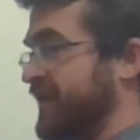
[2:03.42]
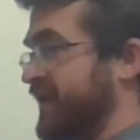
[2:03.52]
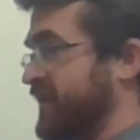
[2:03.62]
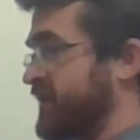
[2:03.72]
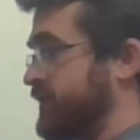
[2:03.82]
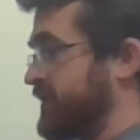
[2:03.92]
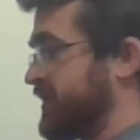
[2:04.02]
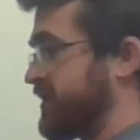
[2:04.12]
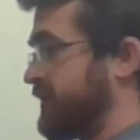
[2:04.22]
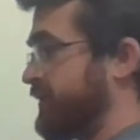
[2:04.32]
in this
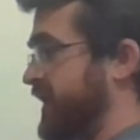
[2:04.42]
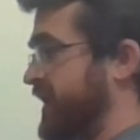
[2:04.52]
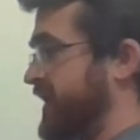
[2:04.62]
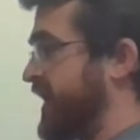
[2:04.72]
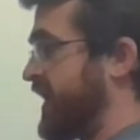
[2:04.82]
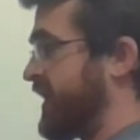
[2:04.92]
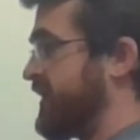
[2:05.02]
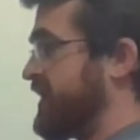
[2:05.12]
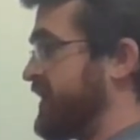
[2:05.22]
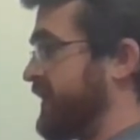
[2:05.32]
position, but I can
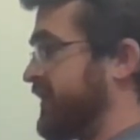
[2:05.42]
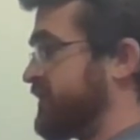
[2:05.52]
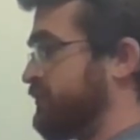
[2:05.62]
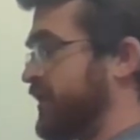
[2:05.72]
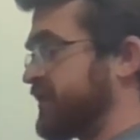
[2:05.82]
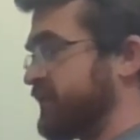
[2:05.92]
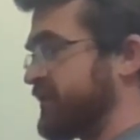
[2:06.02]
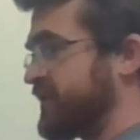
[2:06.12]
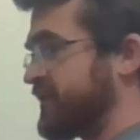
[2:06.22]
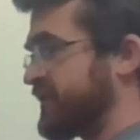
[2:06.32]
give it as much
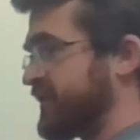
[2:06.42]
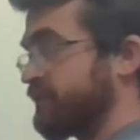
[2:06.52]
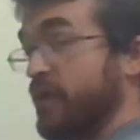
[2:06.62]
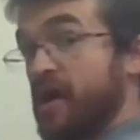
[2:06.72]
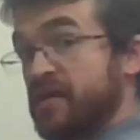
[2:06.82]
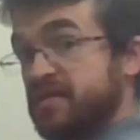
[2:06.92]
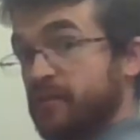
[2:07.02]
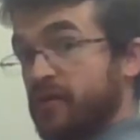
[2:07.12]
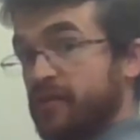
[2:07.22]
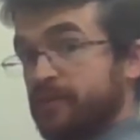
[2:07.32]
resistance as
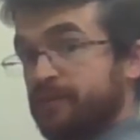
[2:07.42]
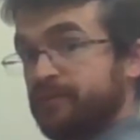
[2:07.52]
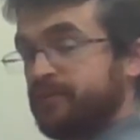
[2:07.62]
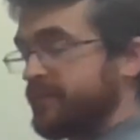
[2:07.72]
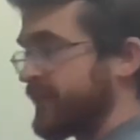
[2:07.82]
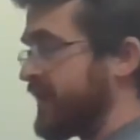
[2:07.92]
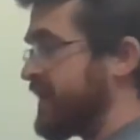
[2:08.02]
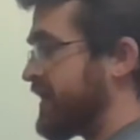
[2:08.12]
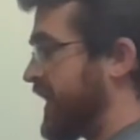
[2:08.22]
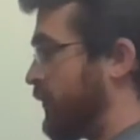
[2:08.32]
possible.
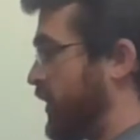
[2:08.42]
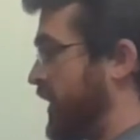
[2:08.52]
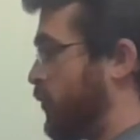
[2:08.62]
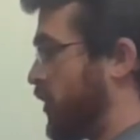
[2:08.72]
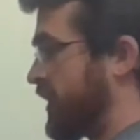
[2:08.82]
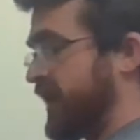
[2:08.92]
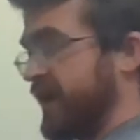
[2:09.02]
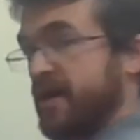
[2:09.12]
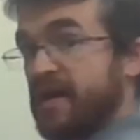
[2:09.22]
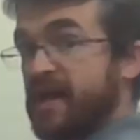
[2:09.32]
That way I'm
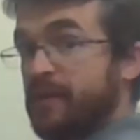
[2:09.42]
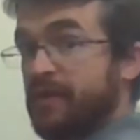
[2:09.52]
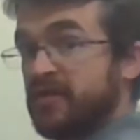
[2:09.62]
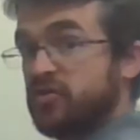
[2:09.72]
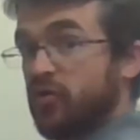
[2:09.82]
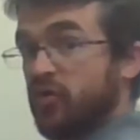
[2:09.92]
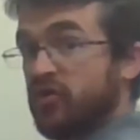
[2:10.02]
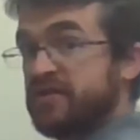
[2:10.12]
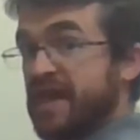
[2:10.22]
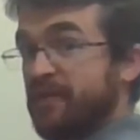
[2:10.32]
working, again, my
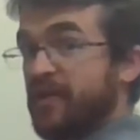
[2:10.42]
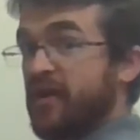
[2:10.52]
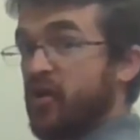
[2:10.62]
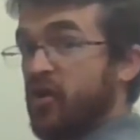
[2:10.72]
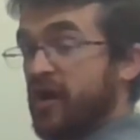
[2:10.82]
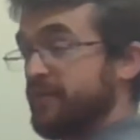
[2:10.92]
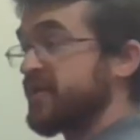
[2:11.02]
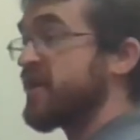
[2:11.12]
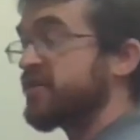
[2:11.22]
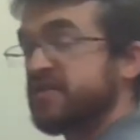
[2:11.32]
shoulders and my arms,
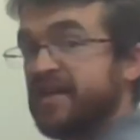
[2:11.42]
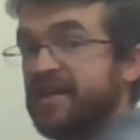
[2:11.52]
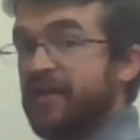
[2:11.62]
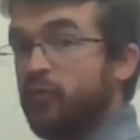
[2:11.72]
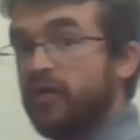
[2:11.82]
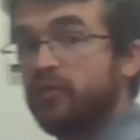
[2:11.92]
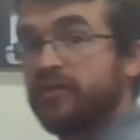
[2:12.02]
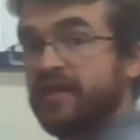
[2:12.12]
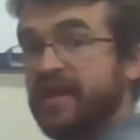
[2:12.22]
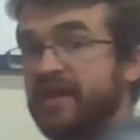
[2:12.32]
just like I would with
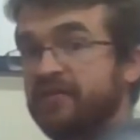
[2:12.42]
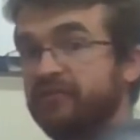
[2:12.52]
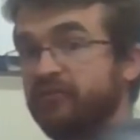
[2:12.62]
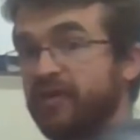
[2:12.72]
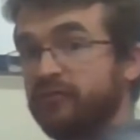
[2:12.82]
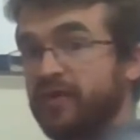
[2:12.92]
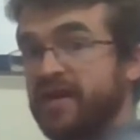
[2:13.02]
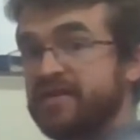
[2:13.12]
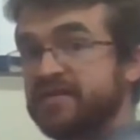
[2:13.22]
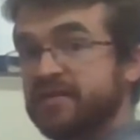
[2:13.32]
a front
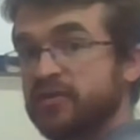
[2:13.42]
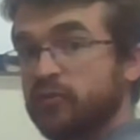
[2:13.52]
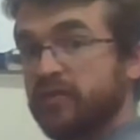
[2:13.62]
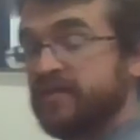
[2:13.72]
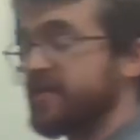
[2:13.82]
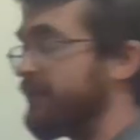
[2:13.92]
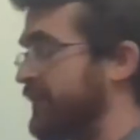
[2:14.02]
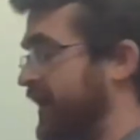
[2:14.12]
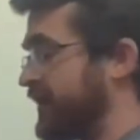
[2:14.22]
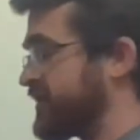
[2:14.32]
raise with
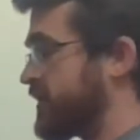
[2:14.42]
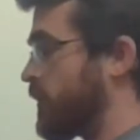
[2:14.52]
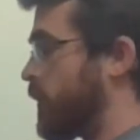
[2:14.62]
dumbbells.